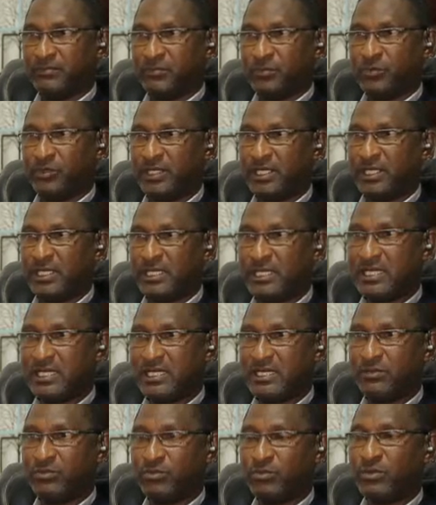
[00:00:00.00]

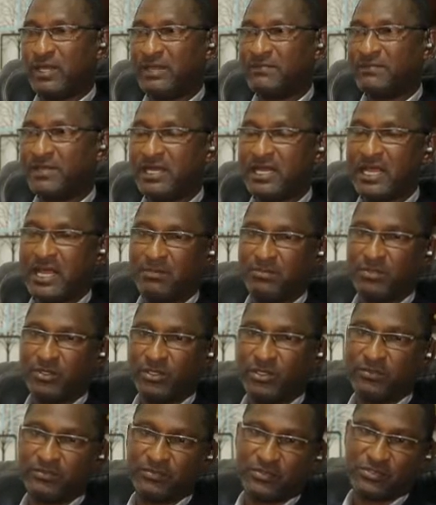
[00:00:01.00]
we were very happy,
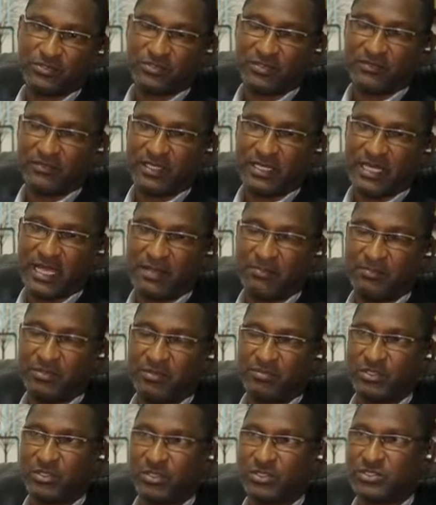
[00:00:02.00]
all of us were very
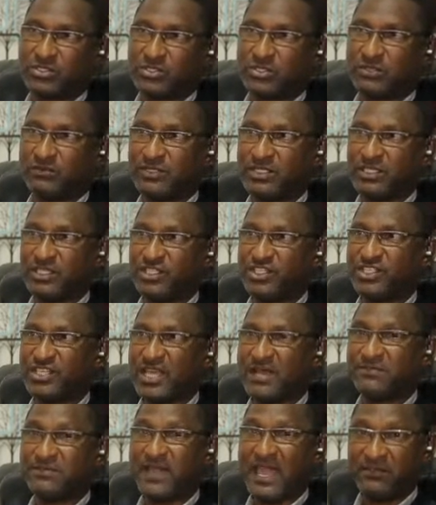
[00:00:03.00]
happy, because of the
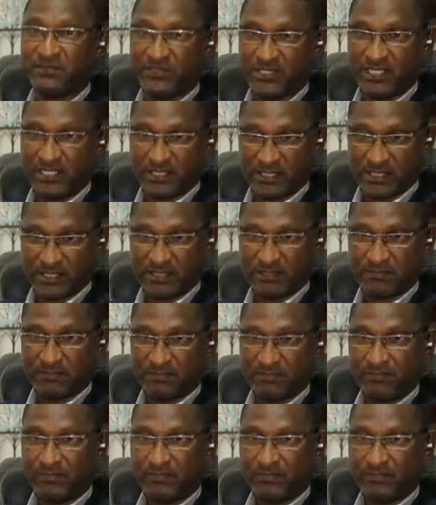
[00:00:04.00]
initial 5 days.